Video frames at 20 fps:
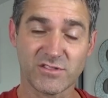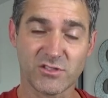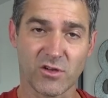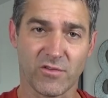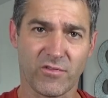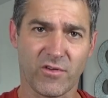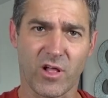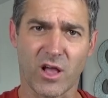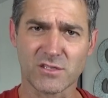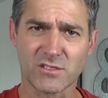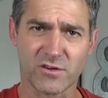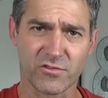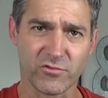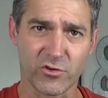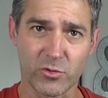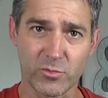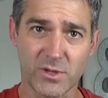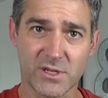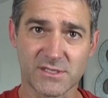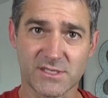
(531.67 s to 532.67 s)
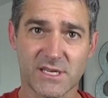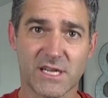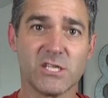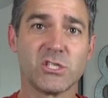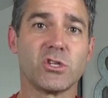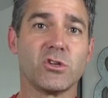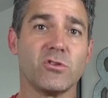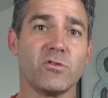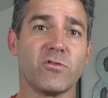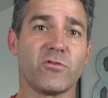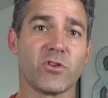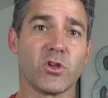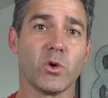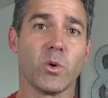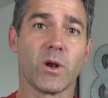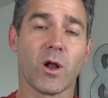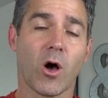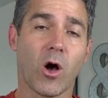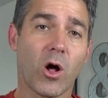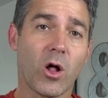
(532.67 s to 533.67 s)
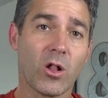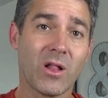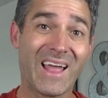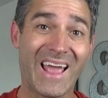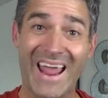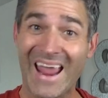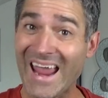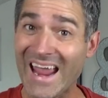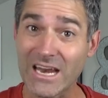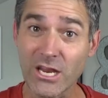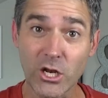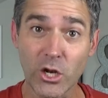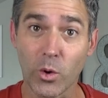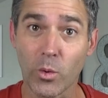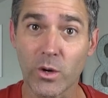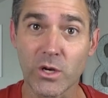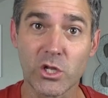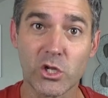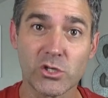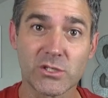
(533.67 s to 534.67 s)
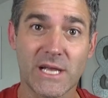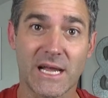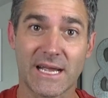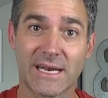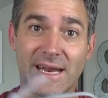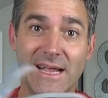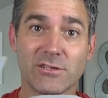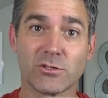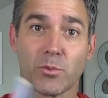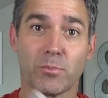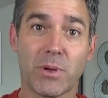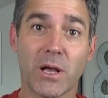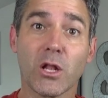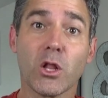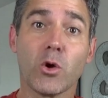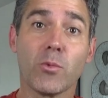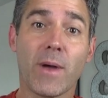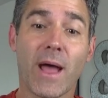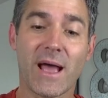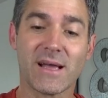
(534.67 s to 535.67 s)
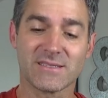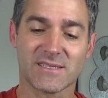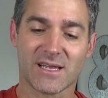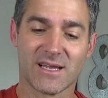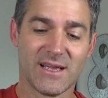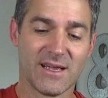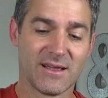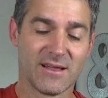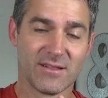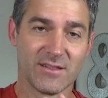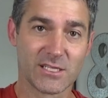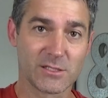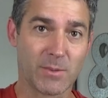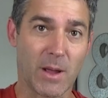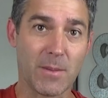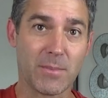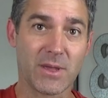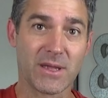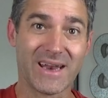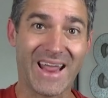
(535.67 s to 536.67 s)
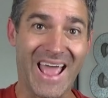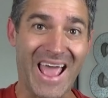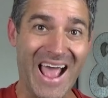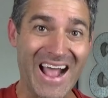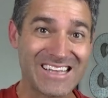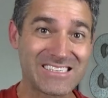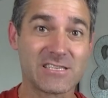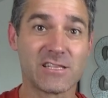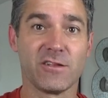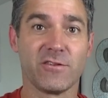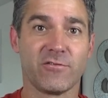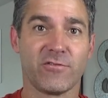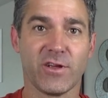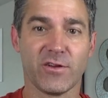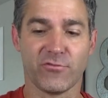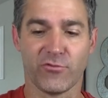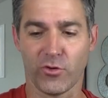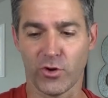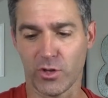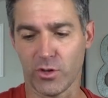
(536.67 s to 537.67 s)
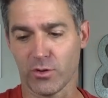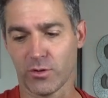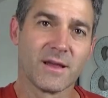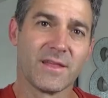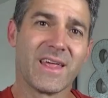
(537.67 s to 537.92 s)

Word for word: So if claustrophobia is an issue for you at all and you don't want to use like a nasal pillow mask, this might be an excellent fit for you.